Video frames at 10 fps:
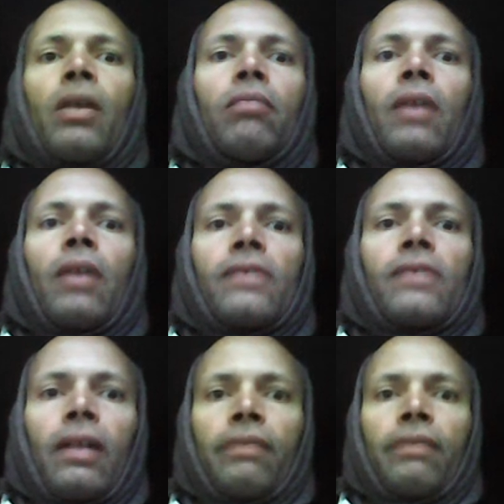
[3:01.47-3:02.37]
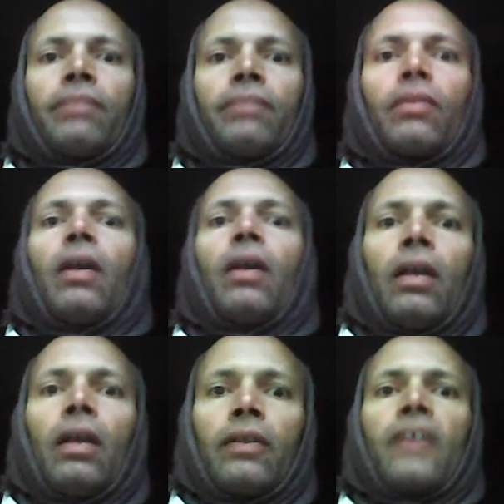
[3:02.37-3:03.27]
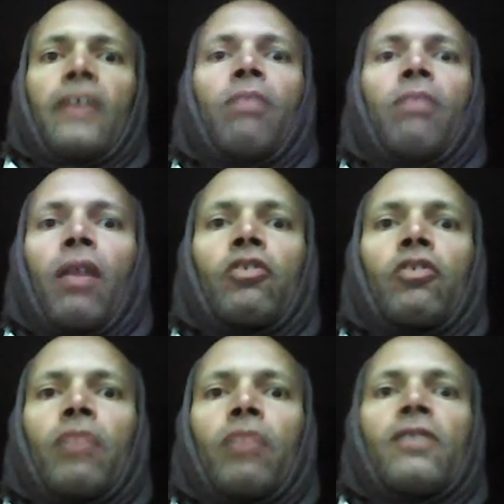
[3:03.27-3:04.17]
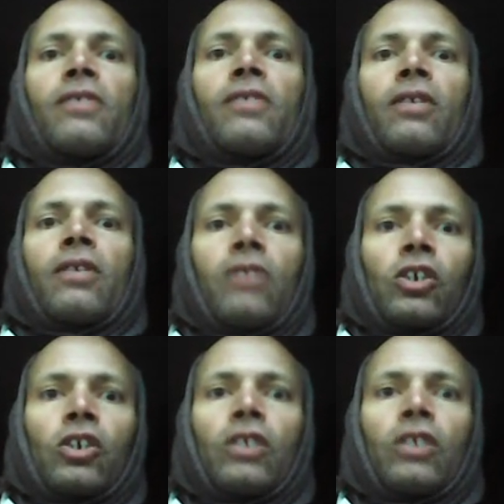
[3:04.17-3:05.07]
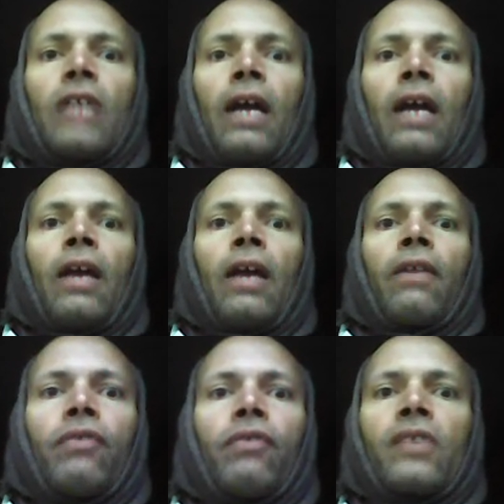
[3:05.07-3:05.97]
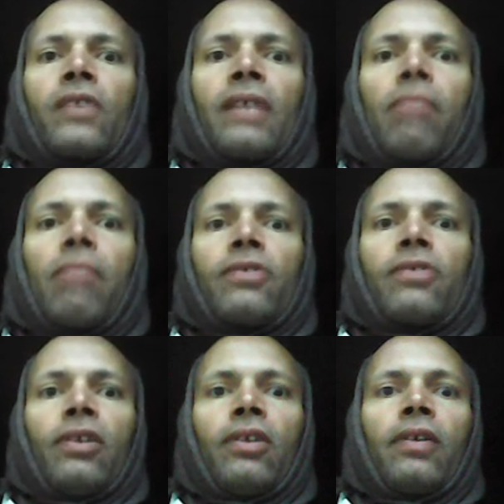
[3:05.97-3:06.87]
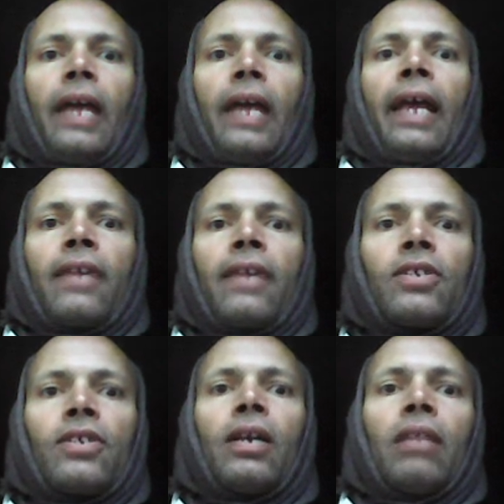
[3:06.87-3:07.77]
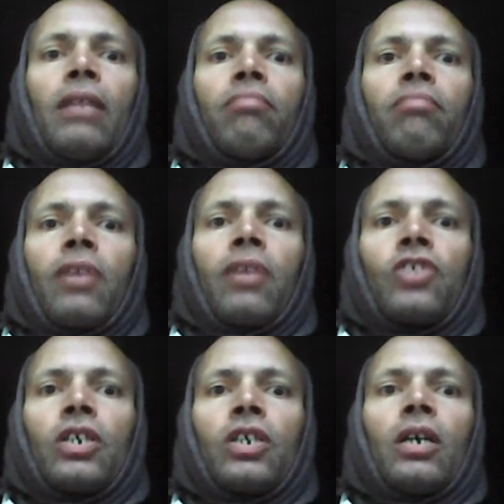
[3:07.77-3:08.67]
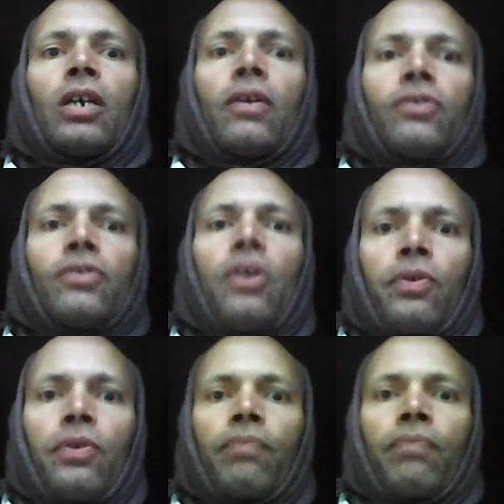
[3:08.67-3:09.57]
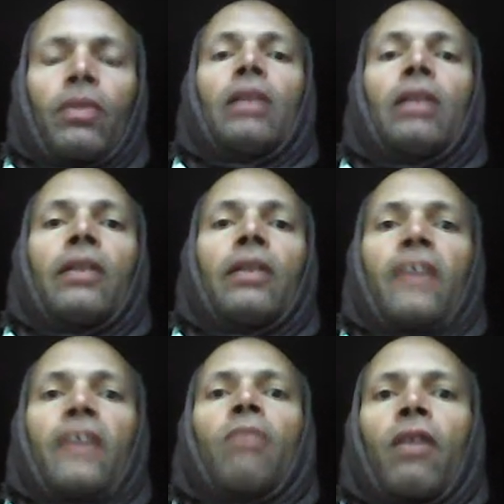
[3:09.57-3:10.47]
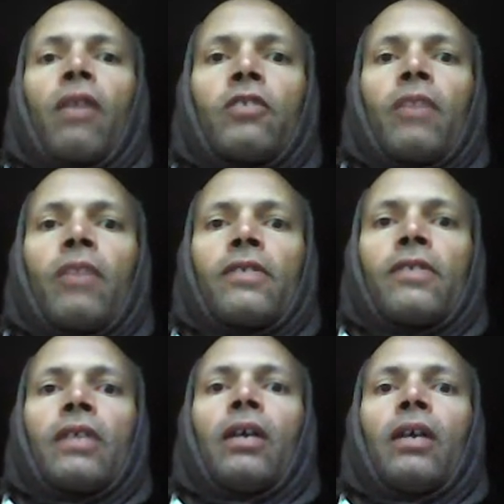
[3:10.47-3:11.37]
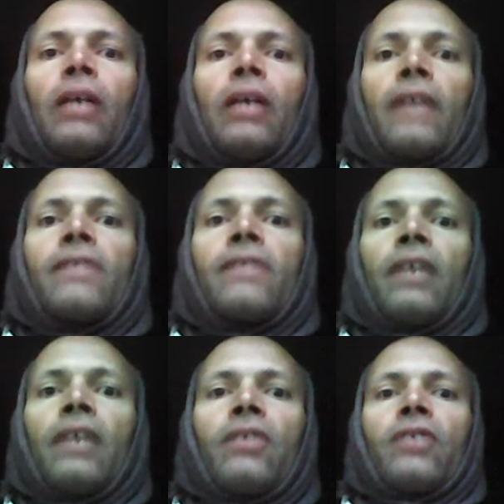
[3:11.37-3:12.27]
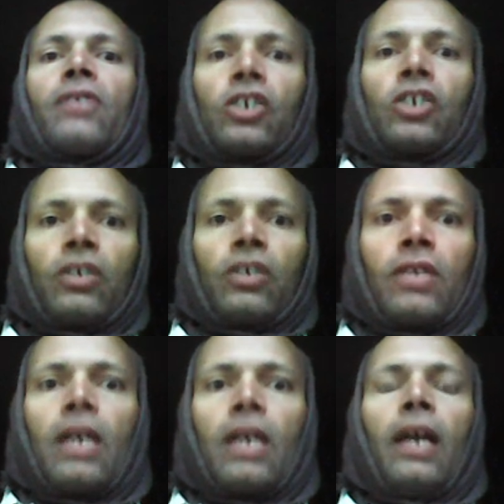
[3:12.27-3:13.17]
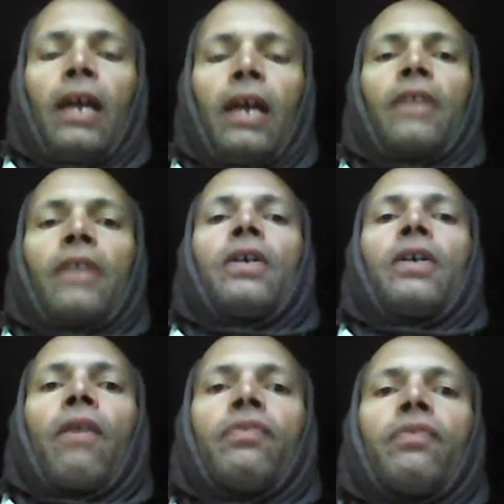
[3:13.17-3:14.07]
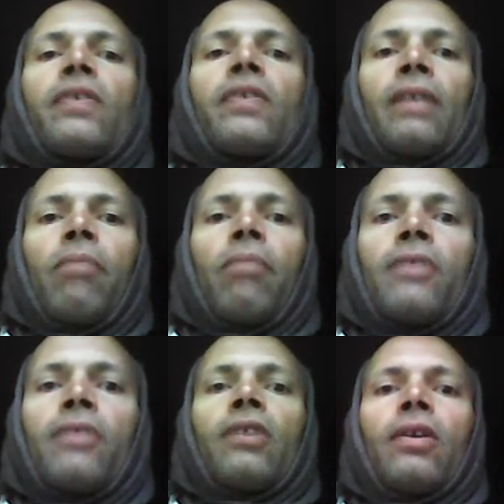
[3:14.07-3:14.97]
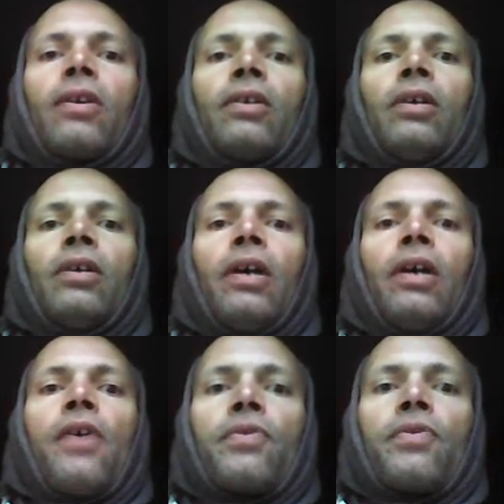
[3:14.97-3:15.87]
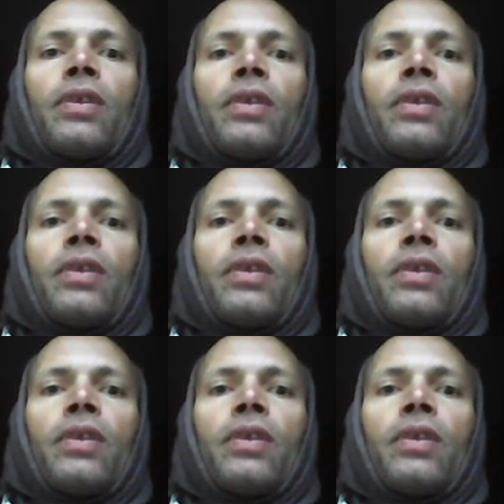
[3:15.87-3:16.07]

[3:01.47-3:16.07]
myself. The next part of speech is conjunction, and a few examples are and, but, so. The next part of speech is interjection, and a few examples are oh,